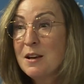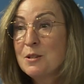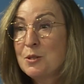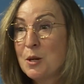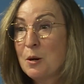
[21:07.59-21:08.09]

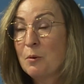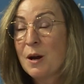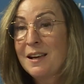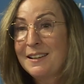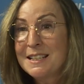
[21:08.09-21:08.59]
So
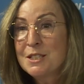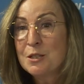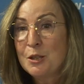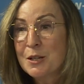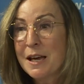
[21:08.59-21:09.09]

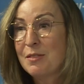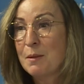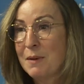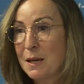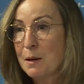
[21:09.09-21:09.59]
let's look at the
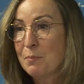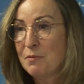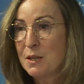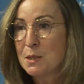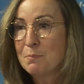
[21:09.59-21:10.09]
makeup of
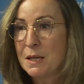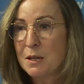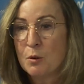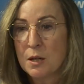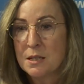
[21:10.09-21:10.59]
these
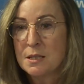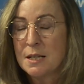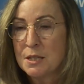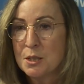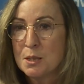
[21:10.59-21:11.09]
media
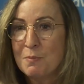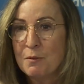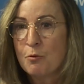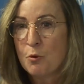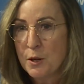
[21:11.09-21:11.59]
organizations
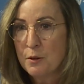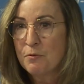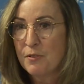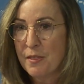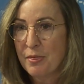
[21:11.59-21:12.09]
before you
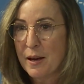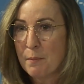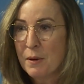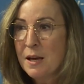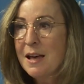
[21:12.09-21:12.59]
fund them,